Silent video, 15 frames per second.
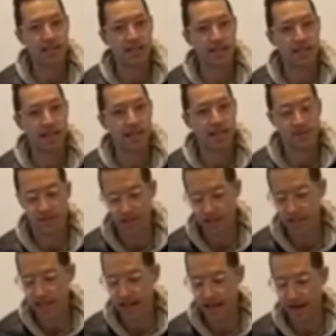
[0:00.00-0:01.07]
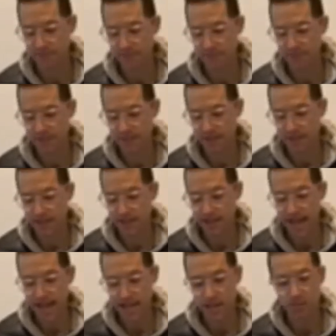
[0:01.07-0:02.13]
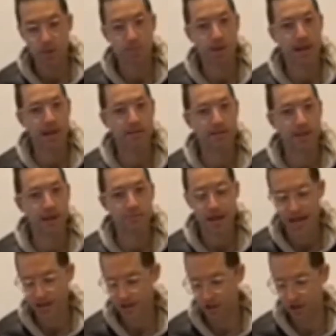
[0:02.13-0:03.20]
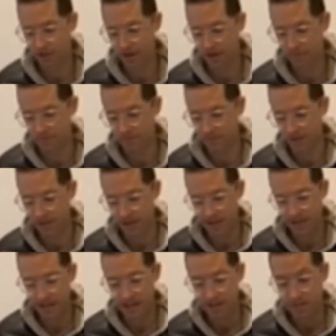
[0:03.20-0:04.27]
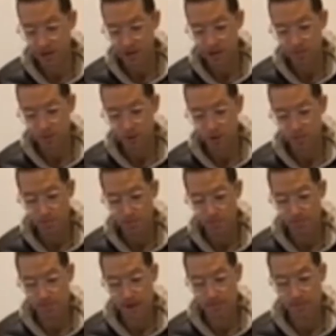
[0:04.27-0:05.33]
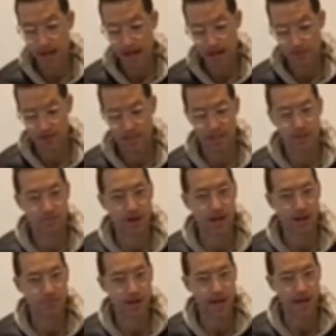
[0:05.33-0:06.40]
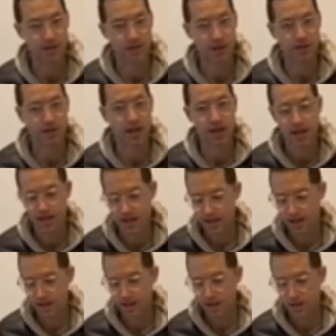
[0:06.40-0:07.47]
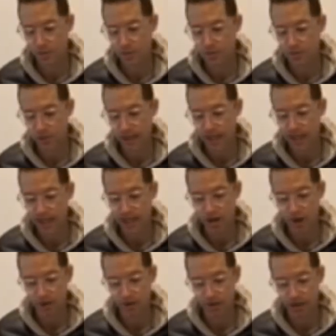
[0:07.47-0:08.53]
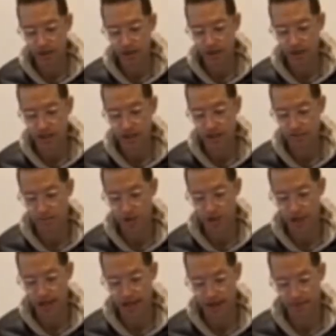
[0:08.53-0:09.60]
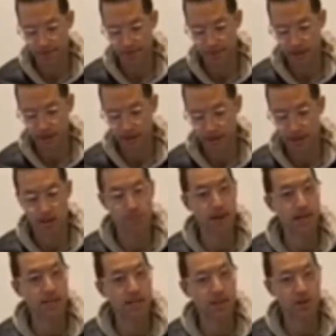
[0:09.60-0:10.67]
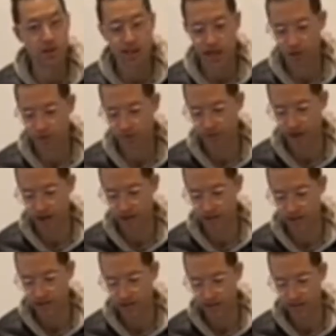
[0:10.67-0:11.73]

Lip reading: the end of the year, they had to prepare for their Passover. The most important part of celebrating Passover was bringing an offering in the Mishkan, the Paschal sacrifice.